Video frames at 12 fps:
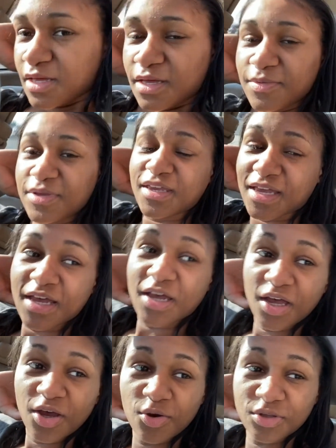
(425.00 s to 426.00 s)
But yeah,
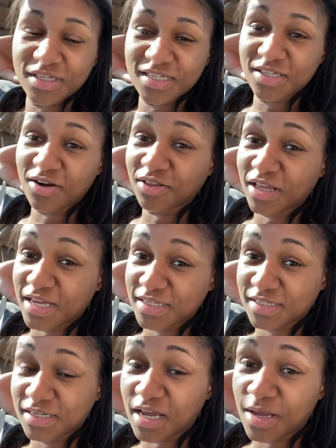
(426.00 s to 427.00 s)
this is our
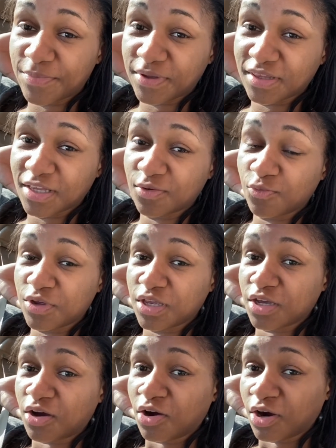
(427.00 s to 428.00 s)
last stop, and then
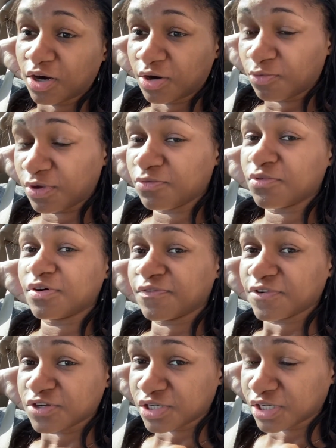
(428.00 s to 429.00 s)
we will
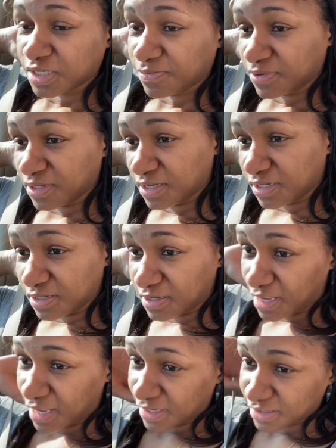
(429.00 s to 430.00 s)
officially be
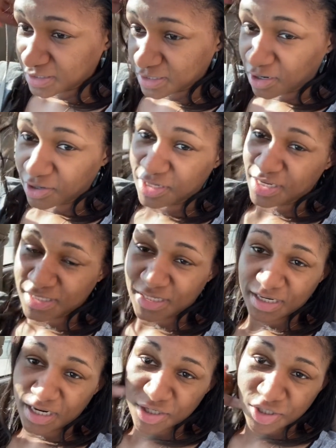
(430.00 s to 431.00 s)
at our
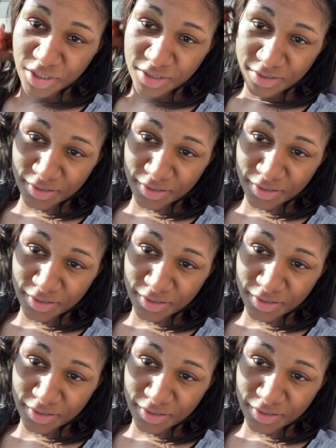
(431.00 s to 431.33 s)
destination.